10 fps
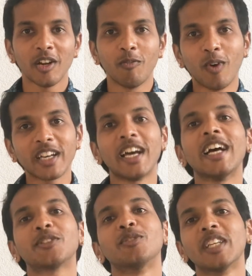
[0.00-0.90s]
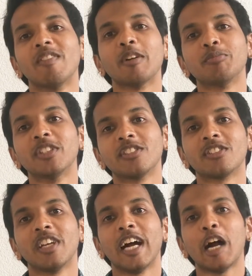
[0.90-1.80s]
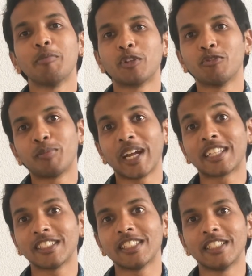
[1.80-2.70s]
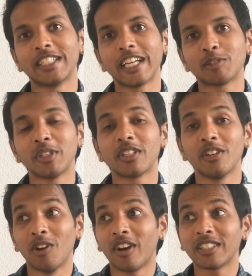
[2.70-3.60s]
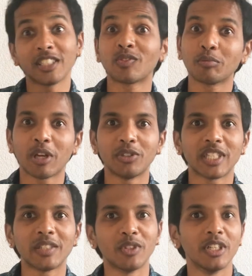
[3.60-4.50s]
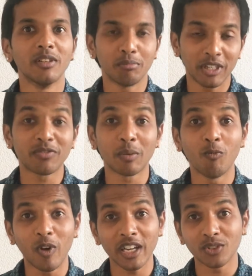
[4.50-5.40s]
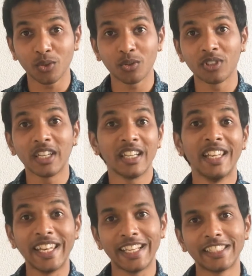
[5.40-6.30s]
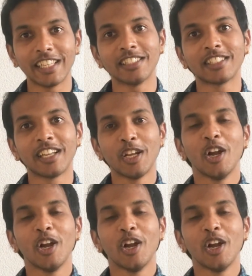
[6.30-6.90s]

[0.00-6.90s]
One has to develop this habit of practice and detachment, not just from the outside world, but from one's own laziness.